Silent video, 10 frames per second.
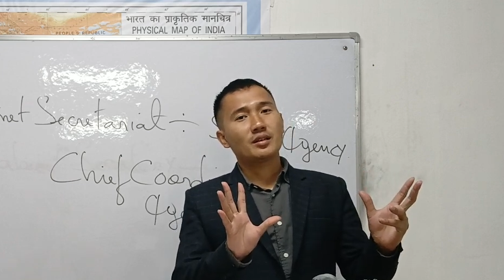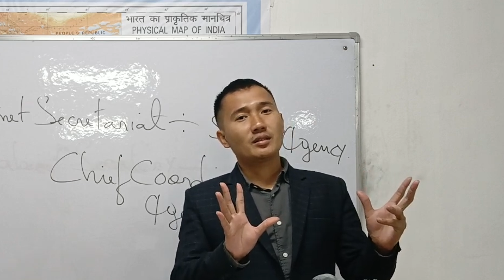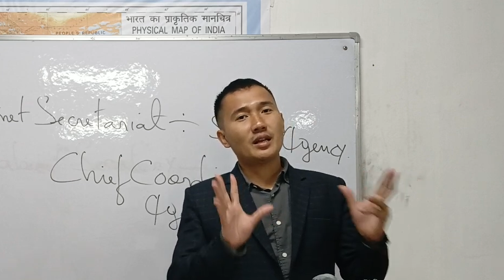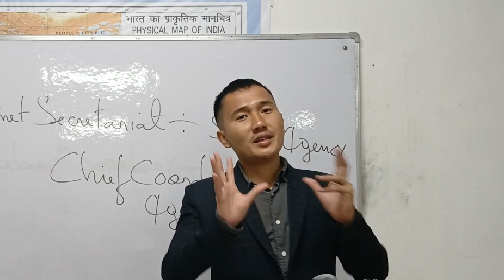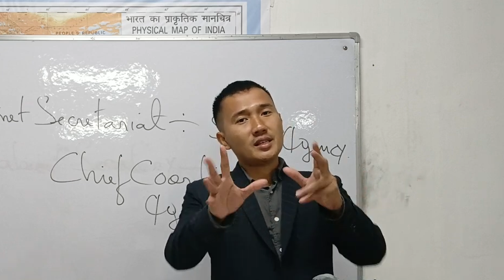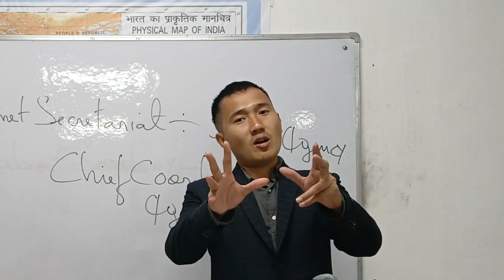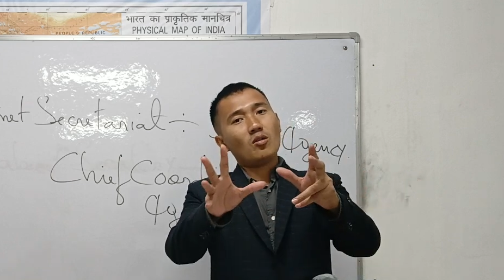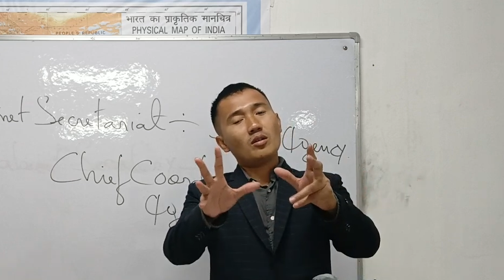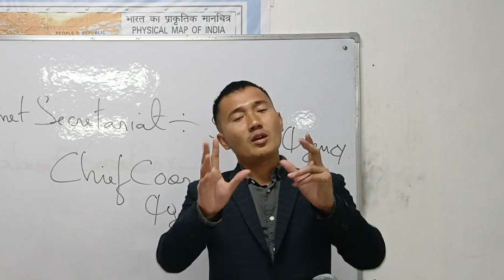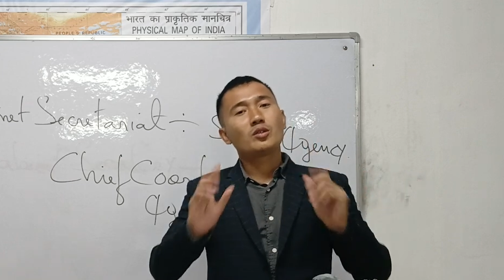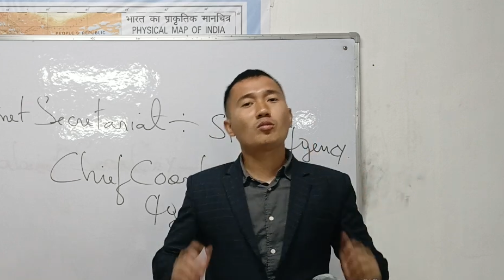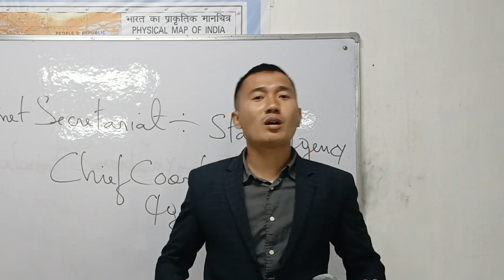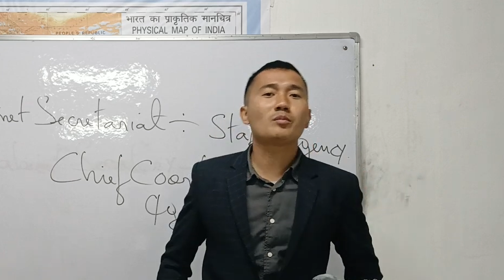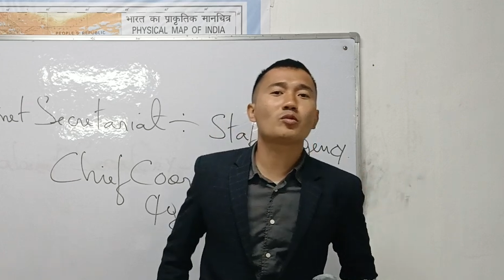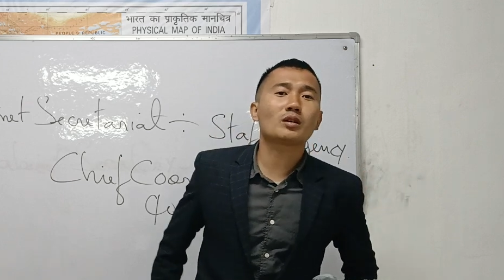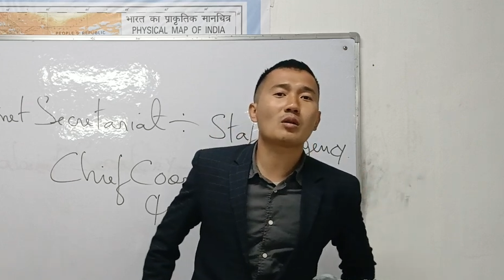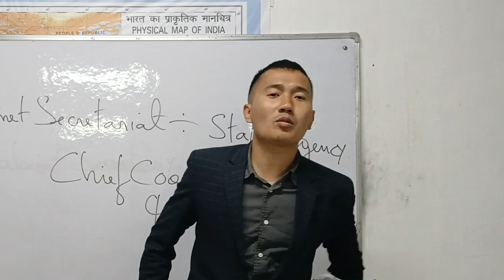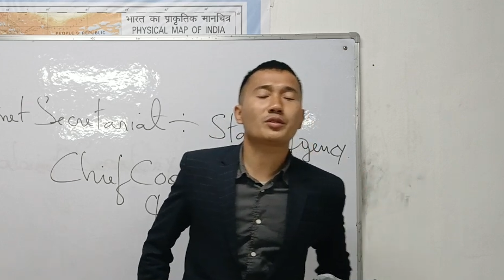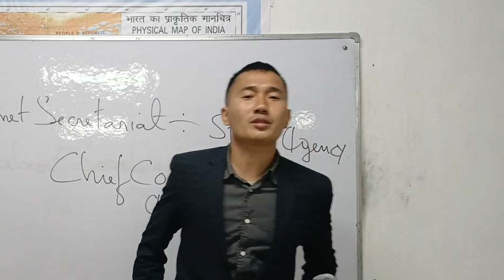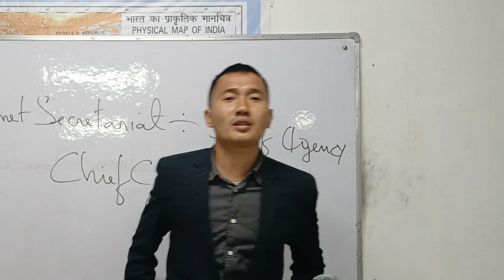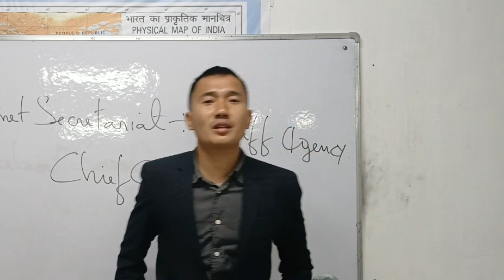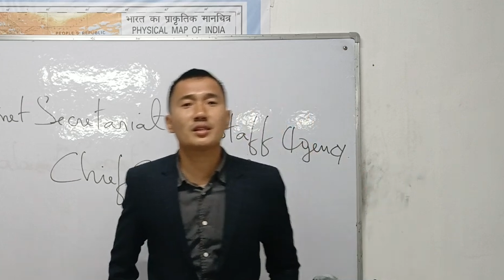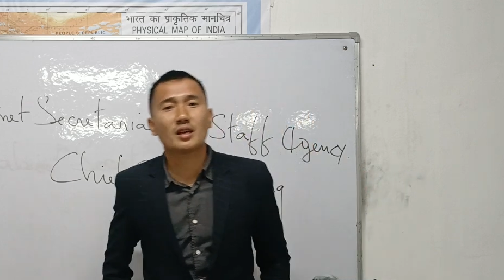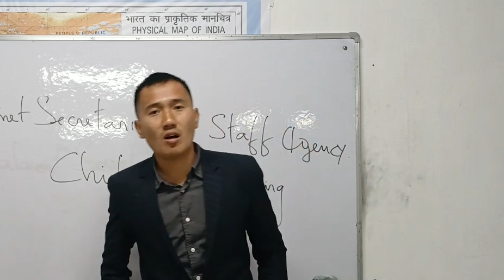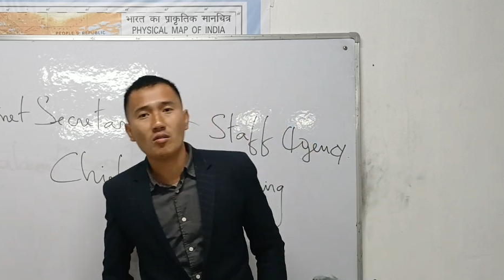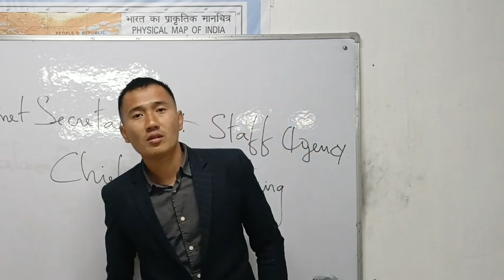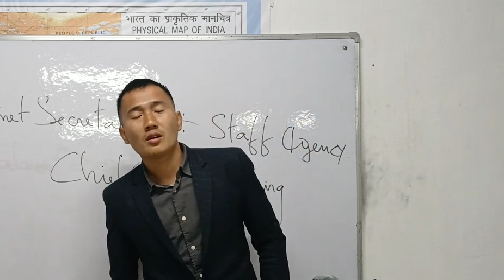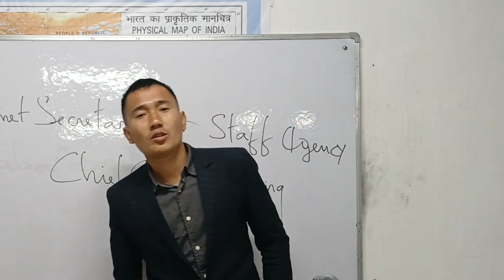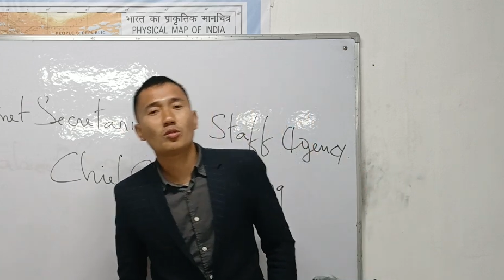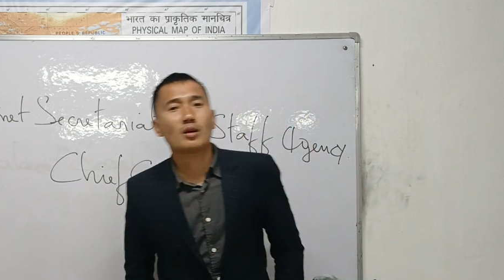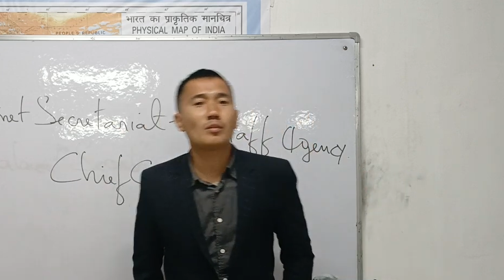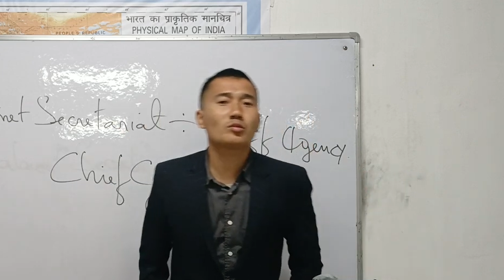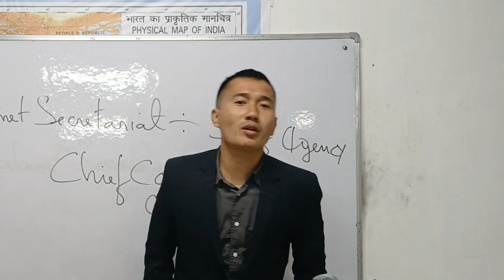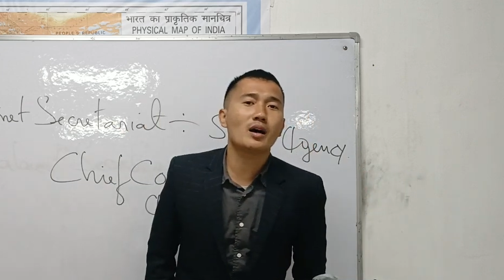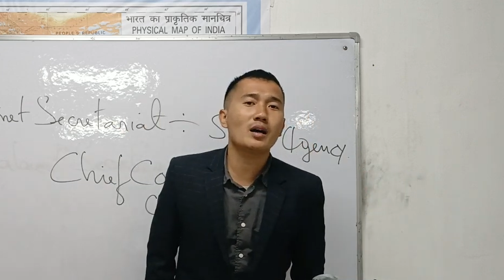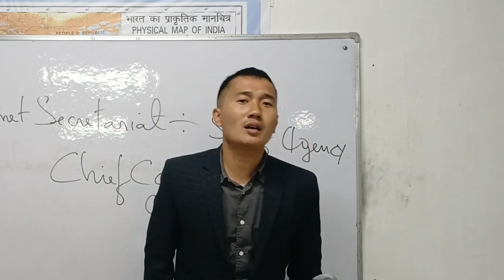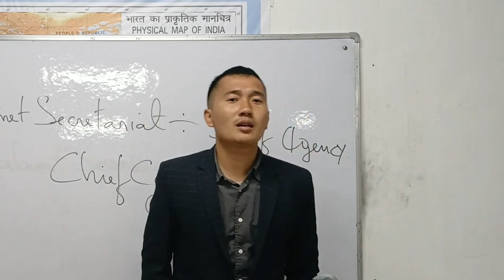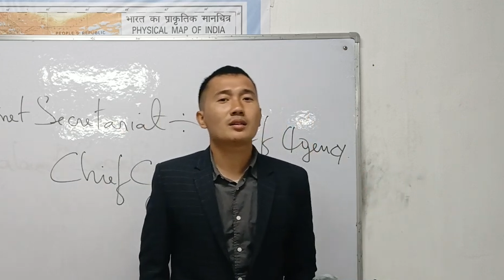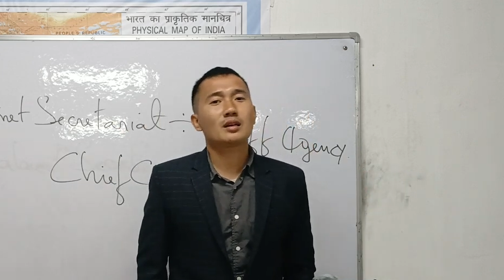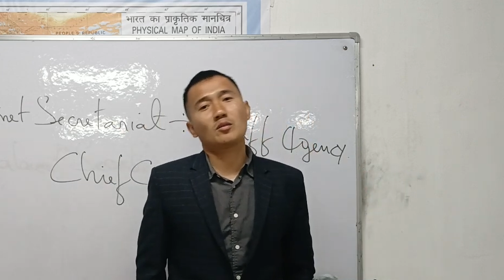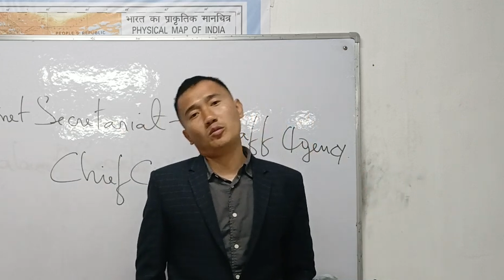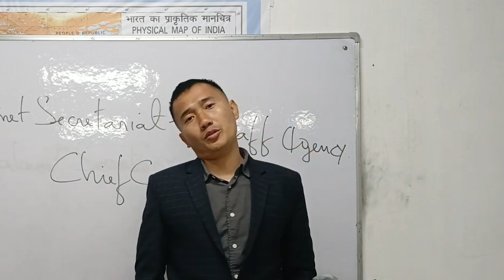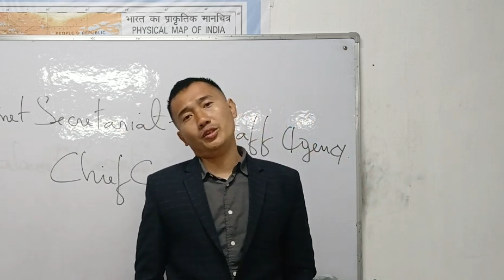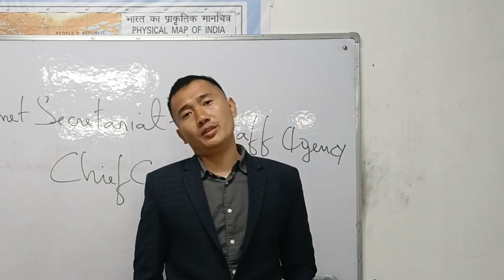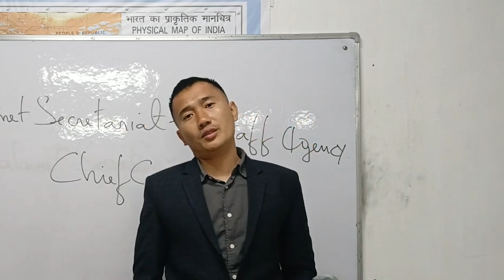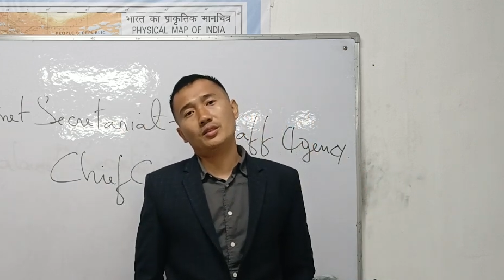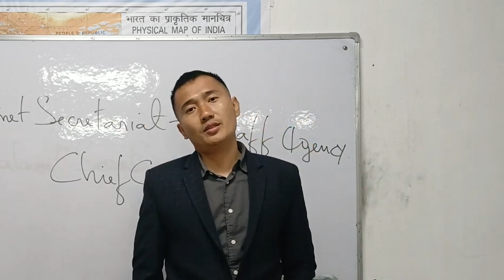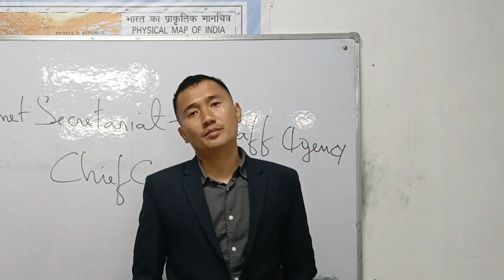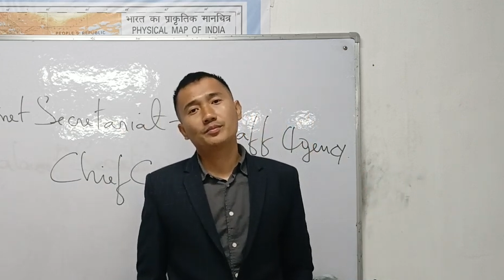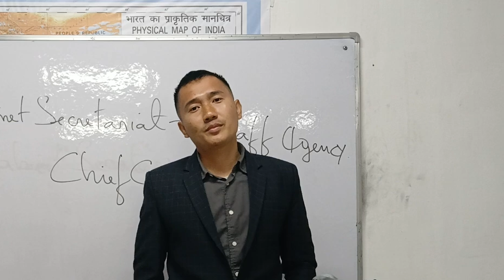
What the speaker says: That is how you come to conclusions. That is how you come to conclusions.